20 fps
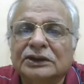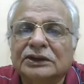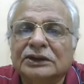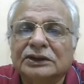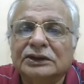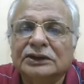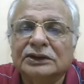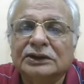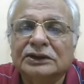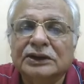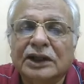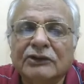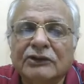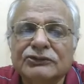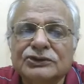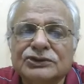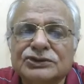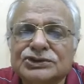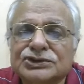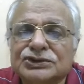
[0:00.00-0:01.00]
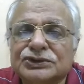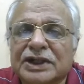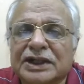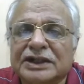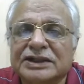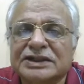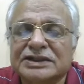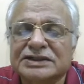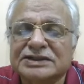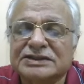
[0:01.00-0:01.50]
Now you should
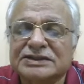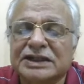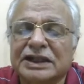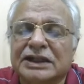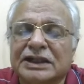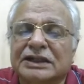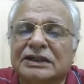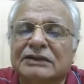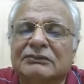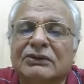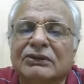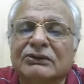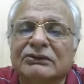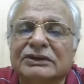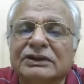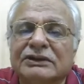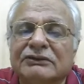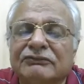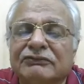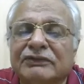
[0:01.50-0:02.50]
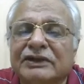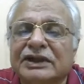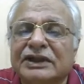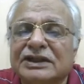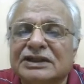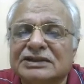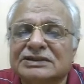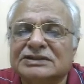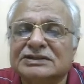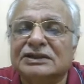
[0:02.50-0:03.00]
understand about the
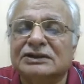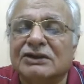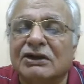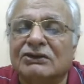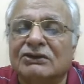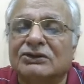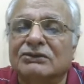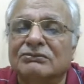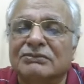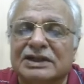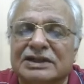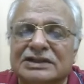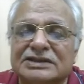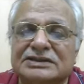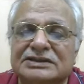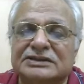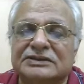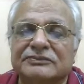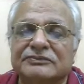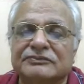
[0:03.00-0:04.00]
various documents.